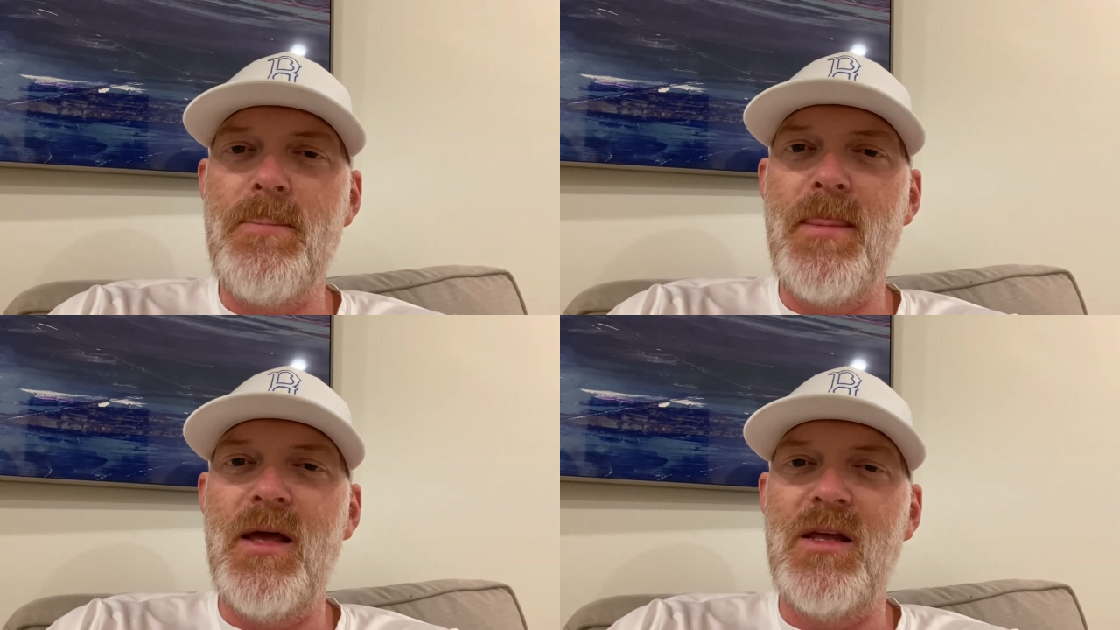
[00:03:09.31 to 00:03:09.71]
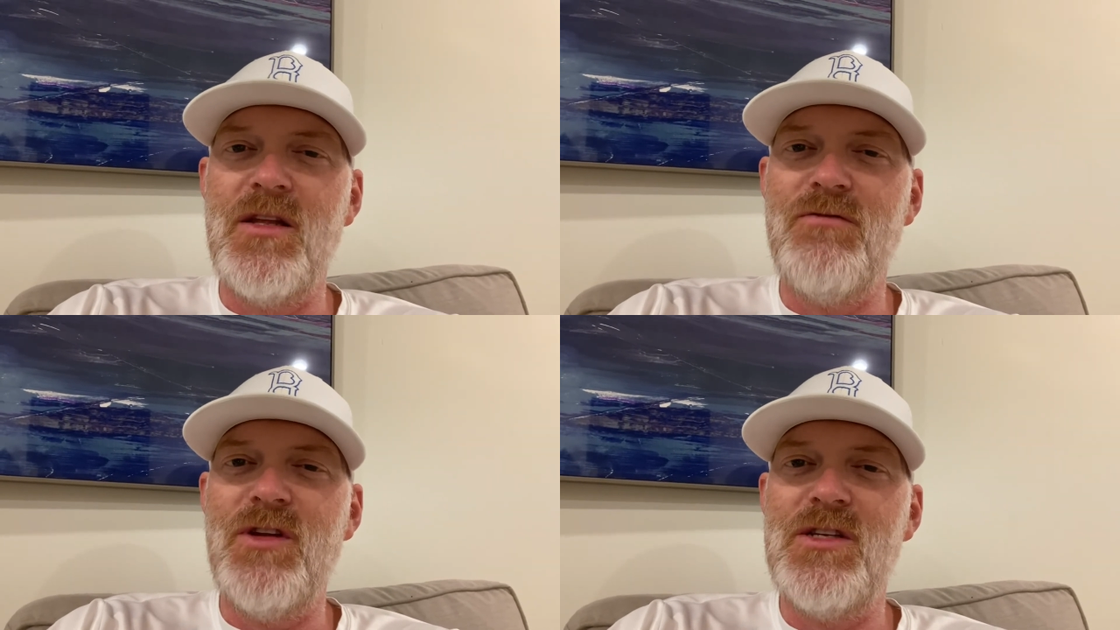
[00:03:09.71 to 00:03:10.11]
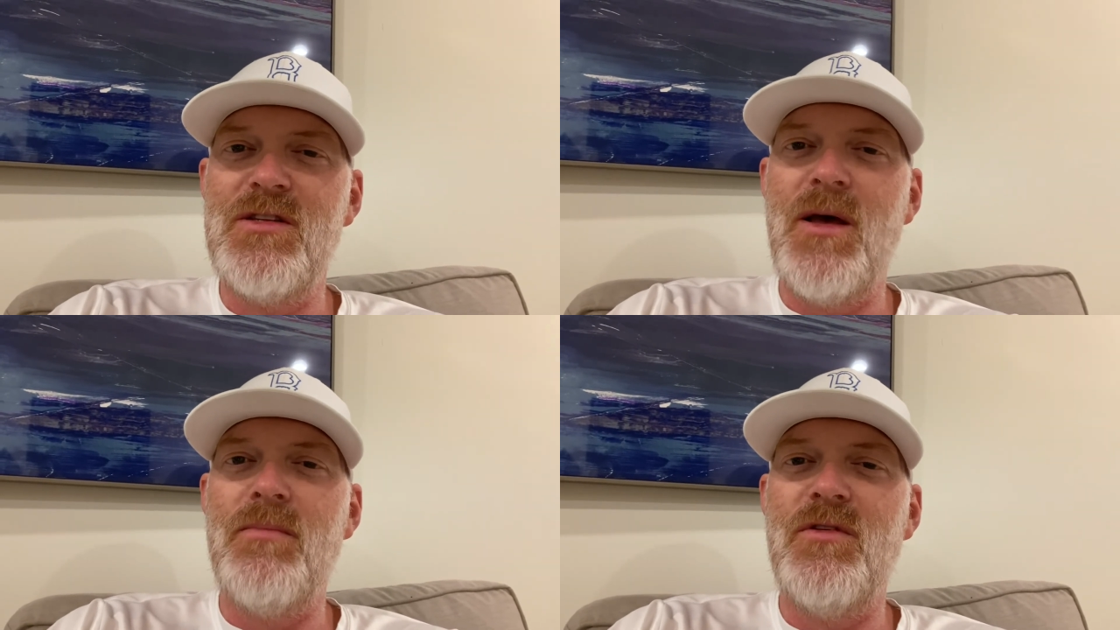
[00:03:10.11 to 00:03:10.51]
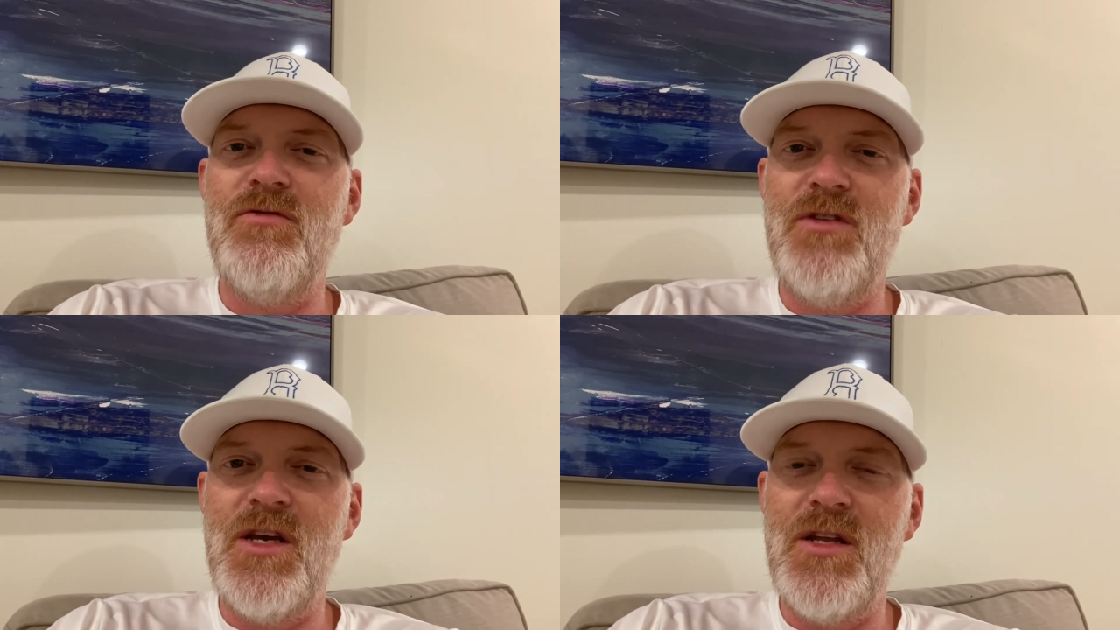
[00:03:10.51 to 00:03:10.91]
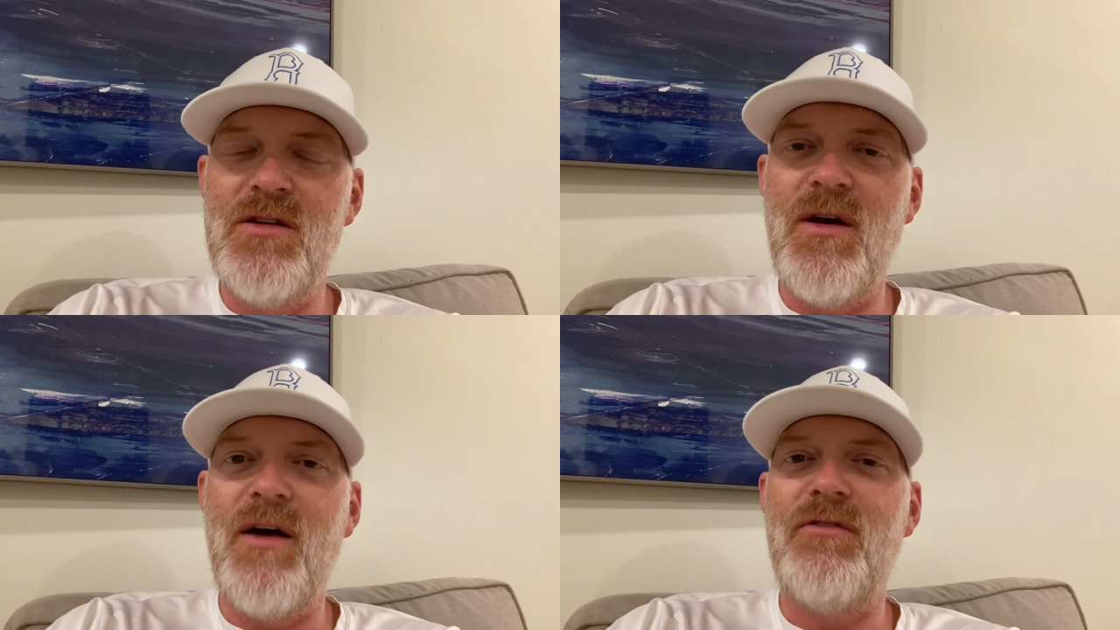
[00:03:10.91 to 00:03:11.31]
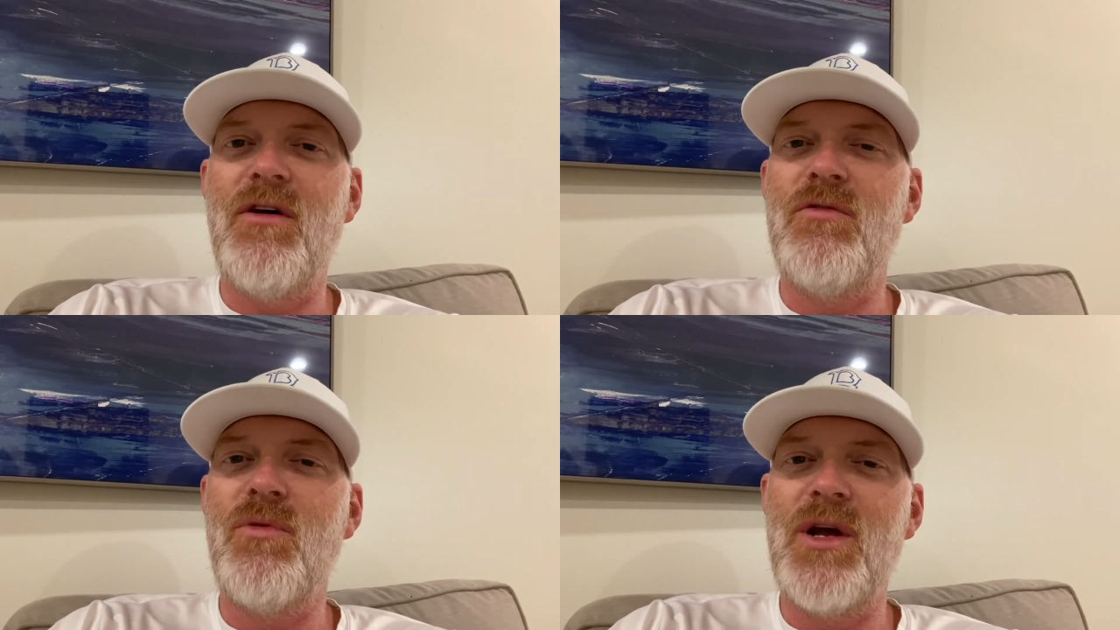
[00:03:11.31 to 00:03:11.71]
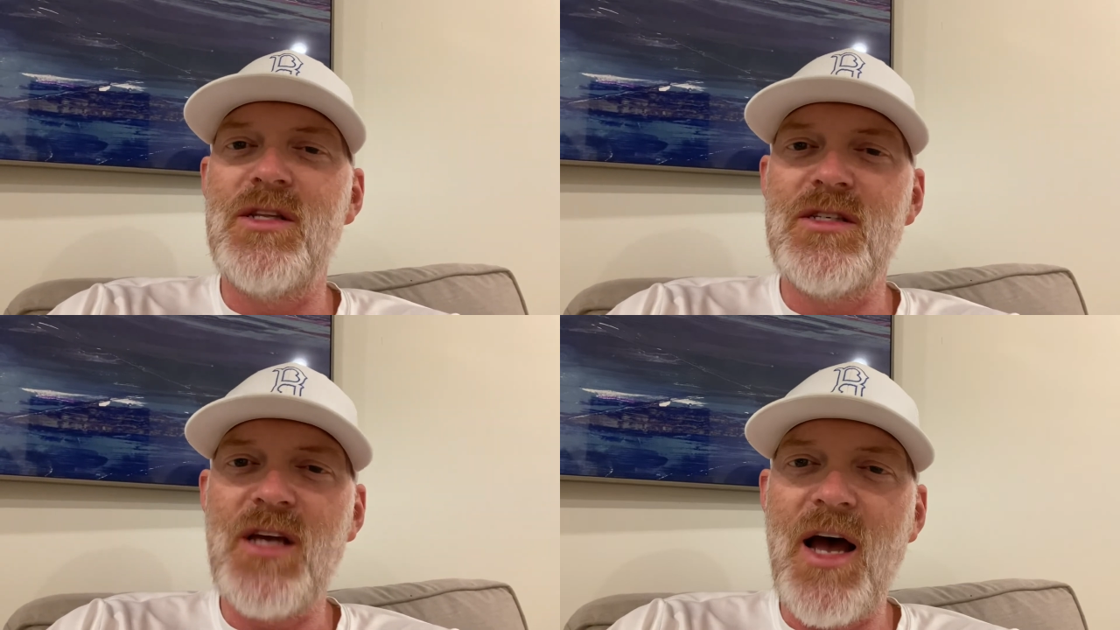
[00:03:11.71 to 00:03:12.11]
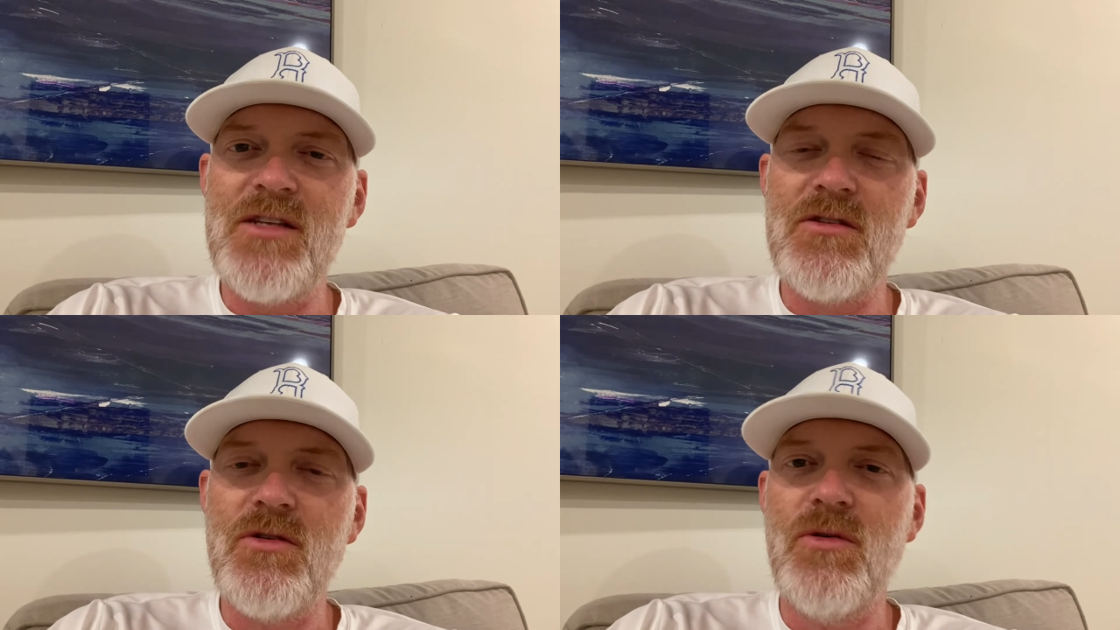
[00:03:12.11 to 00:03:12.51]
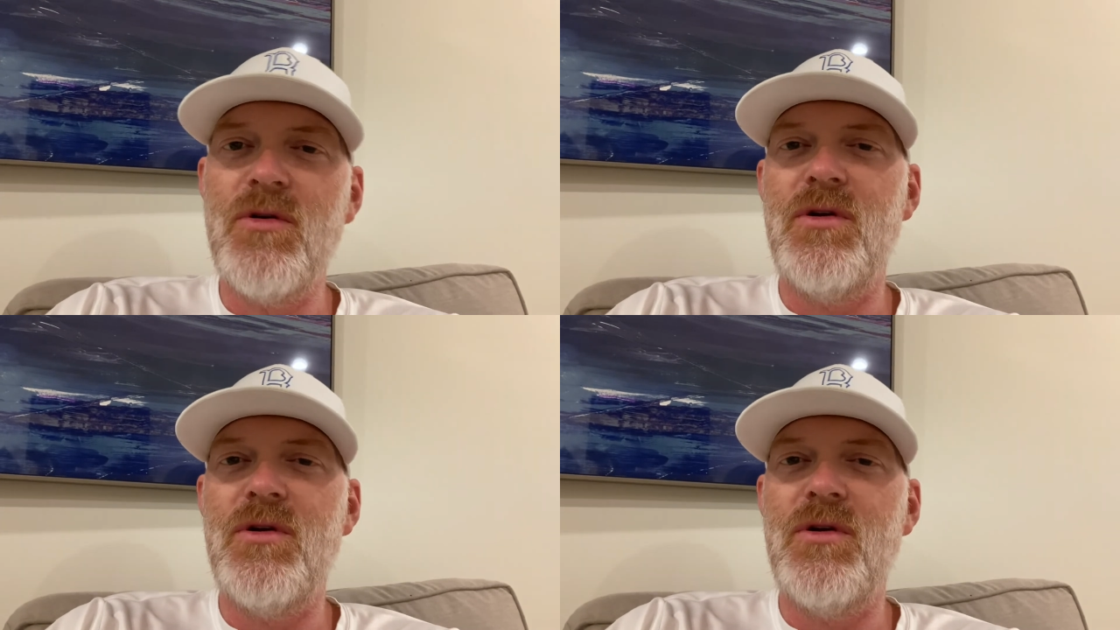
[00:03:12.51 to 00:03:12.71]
and convince them to feed. You have to have the right size lure,